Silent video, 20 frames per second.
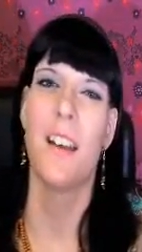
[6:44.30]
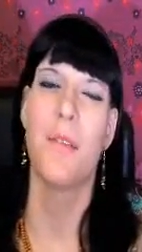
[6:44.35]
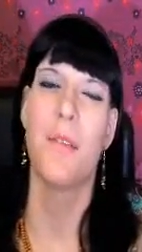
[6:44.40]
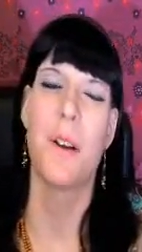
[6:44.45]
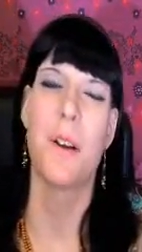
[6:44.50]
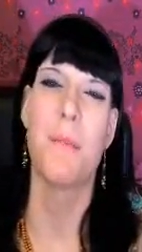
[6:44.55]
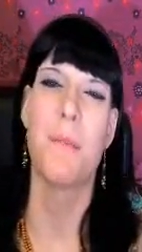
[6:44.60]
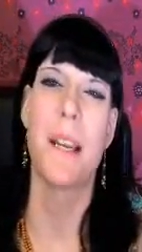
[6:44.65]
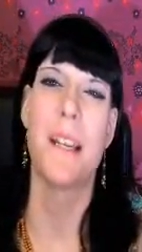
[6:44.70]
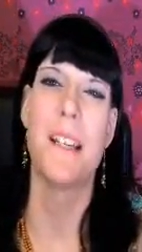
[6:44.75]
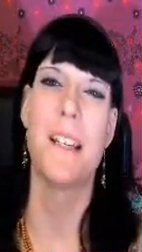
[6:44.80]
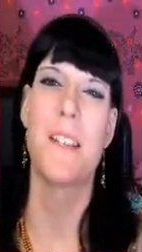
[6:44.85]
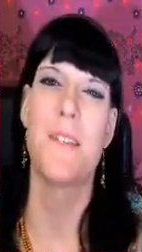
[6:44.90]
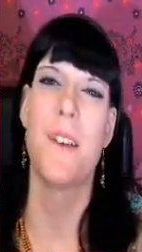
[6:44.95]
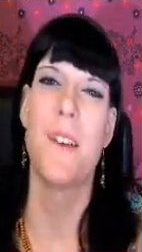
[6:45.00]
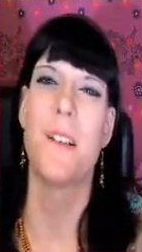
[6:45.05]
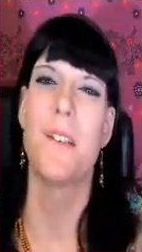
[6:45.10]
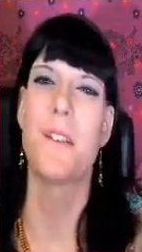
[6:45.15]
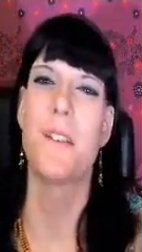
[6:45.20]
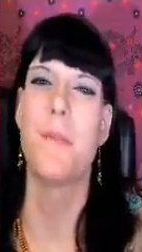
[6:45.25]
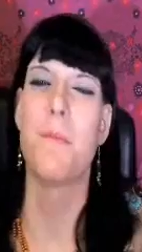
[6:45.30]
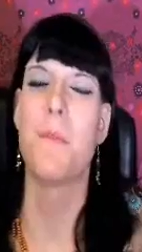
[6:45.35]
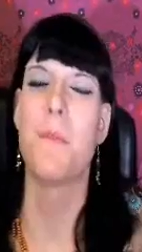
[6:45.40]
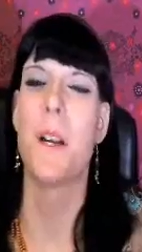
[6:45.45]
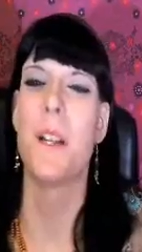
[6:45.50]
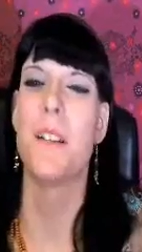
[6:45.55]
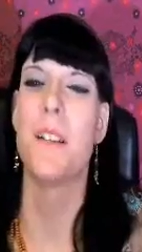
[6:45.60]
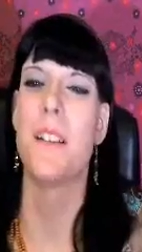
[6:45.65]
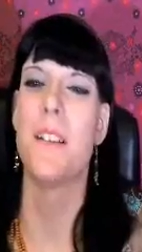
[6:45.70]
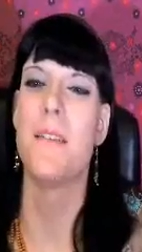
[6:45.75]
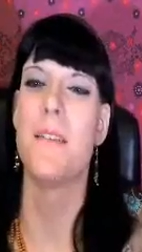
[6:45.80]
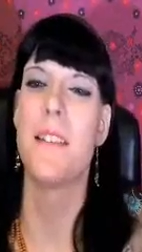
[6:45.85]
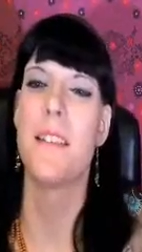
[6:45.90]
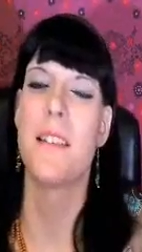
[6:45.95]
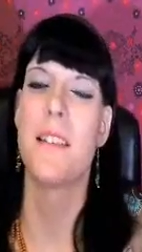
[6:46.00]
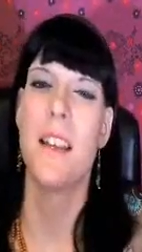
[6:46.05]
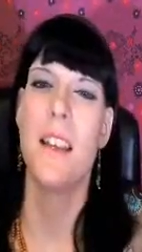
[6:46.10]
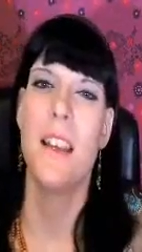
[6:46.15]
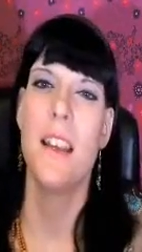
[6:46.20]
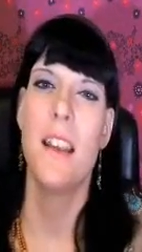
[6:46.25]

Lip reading: one of my disfellowshipped relatives.